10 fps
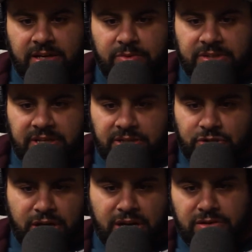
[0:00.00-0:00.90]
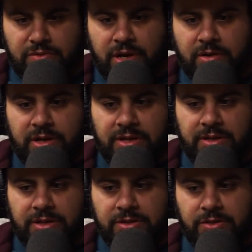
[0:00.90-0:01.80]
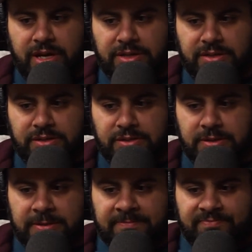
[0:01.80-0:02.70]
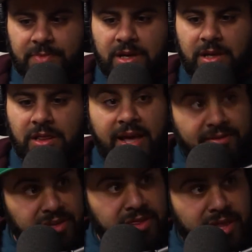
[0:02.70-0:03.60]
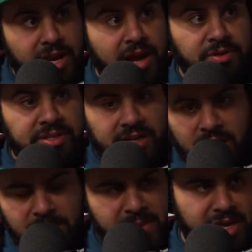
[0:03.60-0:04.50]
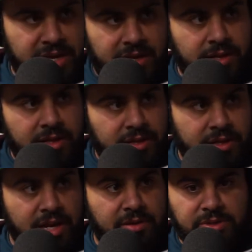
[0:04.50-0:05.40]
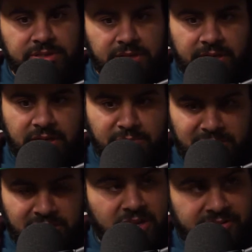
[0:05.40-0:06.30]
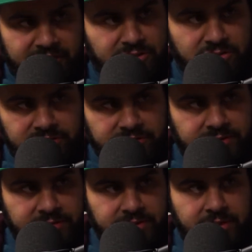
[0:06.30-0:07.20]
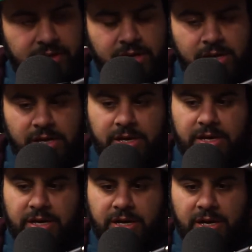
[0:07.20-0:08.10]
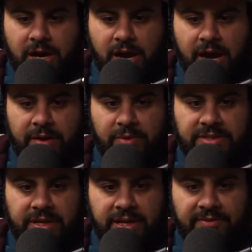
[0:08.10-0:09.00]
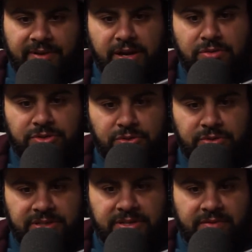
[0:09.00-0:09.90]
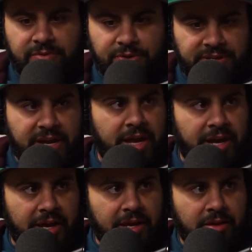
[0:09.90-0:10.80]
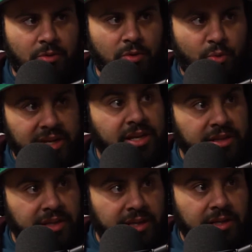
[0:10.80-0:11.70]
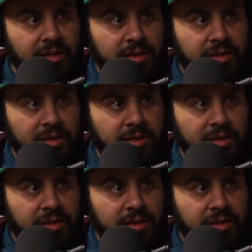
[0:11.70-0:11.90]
it was like January 2011, that I was like committed that it was like going to be Los Angeles. I was like, if I don't do this every day or weekly